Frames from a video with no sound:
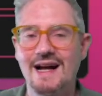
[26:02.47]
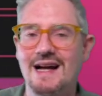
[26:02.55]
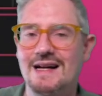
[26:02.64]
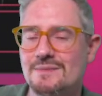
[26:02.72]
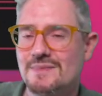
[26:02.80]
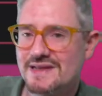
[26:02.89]

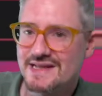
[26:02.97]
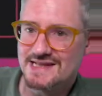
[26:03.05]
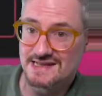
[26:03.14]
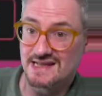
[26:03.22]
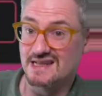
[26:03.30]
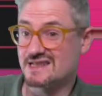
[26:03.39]
But
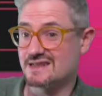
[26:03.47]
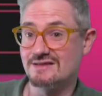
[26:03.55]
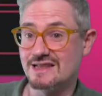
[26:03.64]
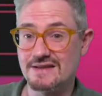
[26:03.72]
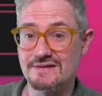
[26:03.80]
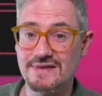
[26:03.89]
this is actually a
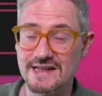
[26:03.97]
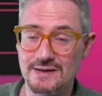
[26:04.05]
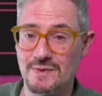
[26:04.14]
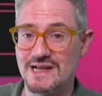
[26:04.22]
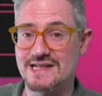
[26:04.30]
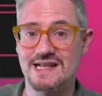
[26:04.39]
really
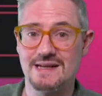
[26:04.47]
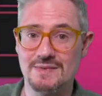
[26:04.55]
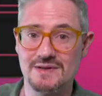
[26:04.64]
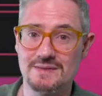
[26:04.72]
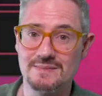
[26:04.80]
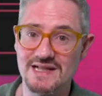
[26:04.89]
convenient way to
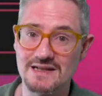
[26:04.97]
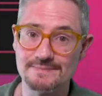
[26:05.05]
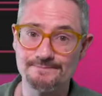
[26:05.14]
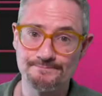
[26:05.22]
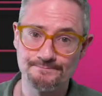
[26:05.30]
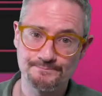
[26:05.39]
keep you in the middle.
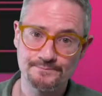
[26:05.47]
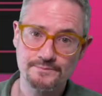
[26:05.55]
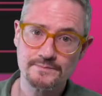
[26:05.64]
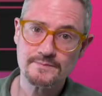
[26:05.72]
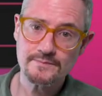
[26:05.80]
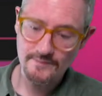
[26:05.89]

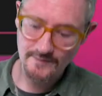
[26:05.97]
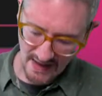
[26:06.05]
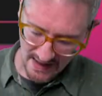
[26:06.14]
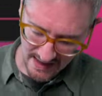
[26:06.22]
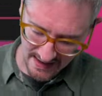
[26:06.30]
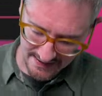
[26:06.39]

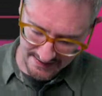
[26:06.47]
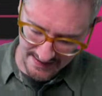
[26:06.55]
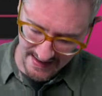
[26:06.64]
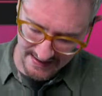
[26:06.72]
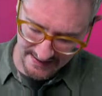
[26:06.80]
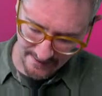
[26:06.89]
And
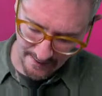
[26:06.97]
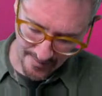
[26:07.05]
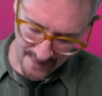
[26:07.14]
then